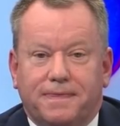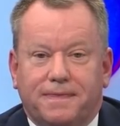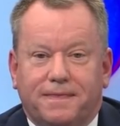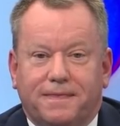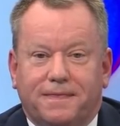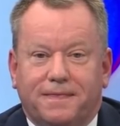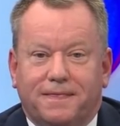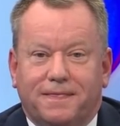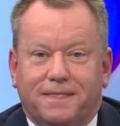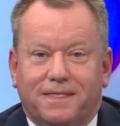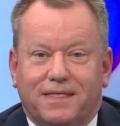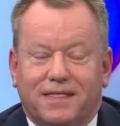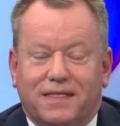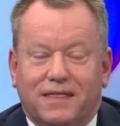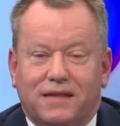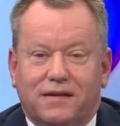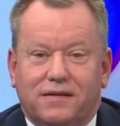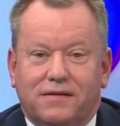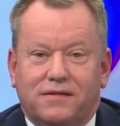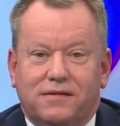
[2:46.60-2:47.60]

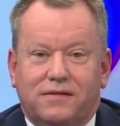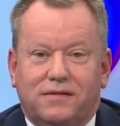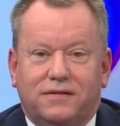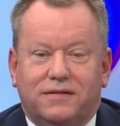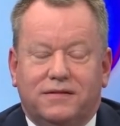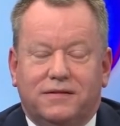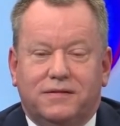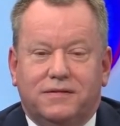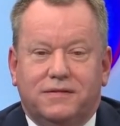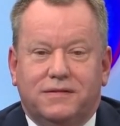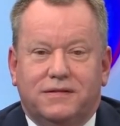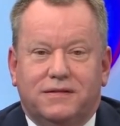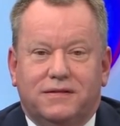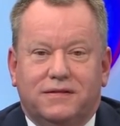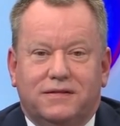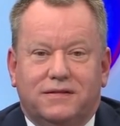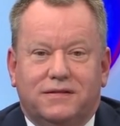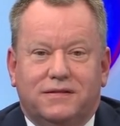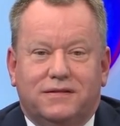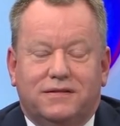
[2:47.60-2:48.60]

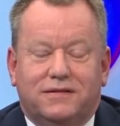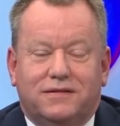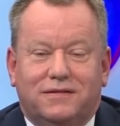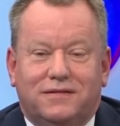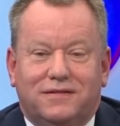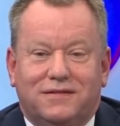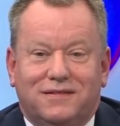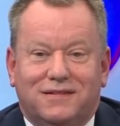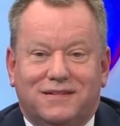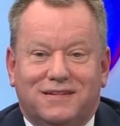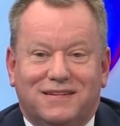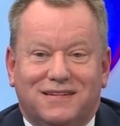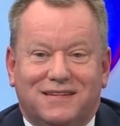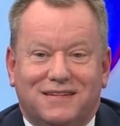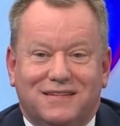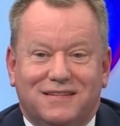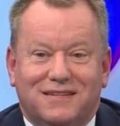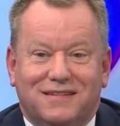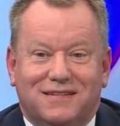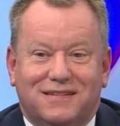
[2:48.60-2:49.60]

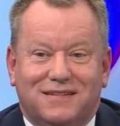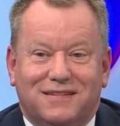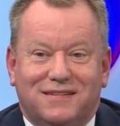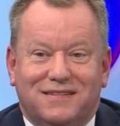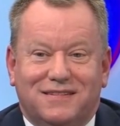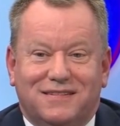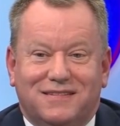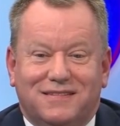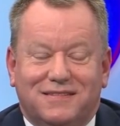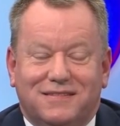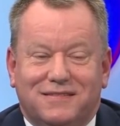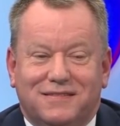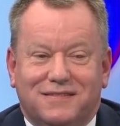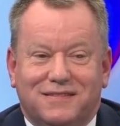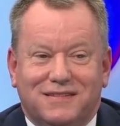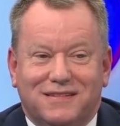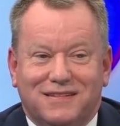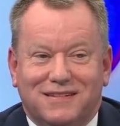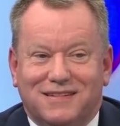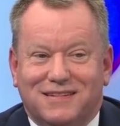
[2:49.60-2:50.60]

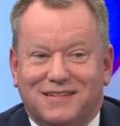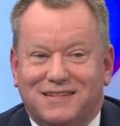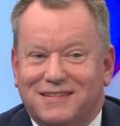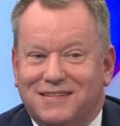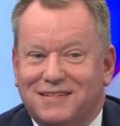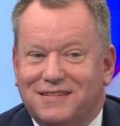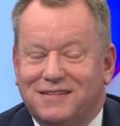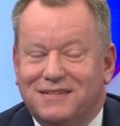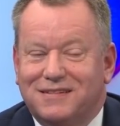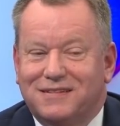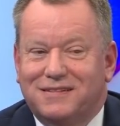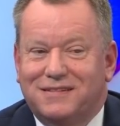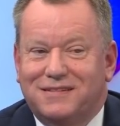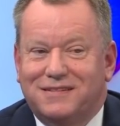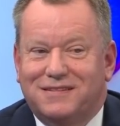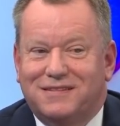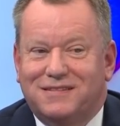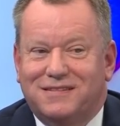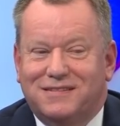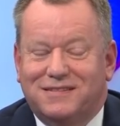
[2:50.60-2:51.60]

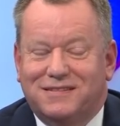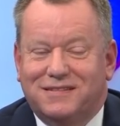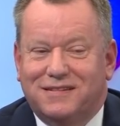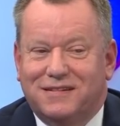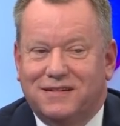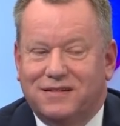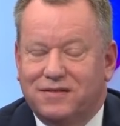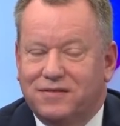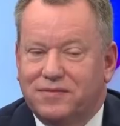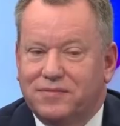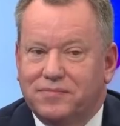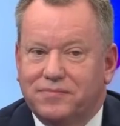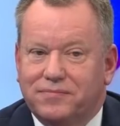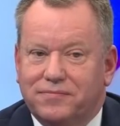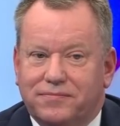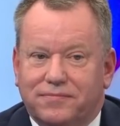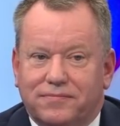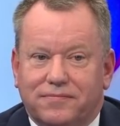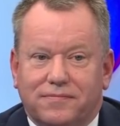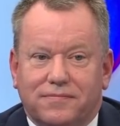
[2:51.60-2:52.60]

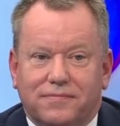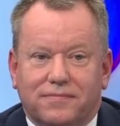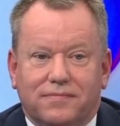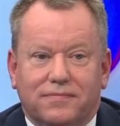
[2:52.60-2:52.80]
No words are spoken by the person on screen.